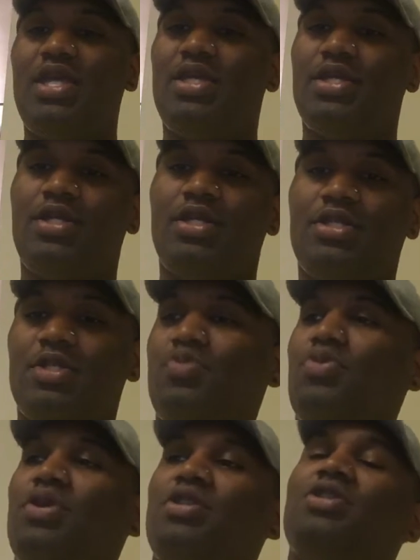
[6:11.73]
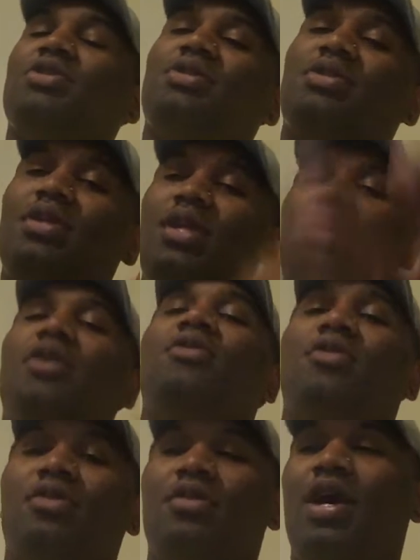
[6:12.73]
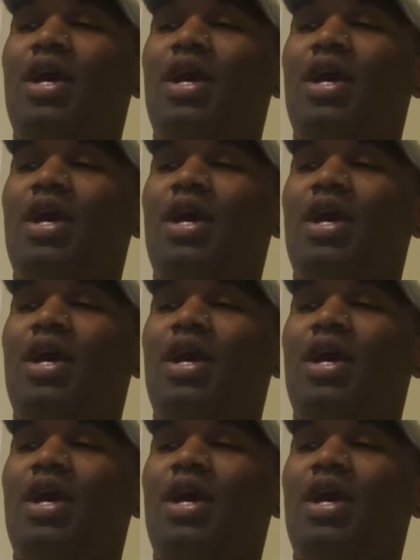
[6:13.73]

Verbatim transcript: take it at this point. Just here.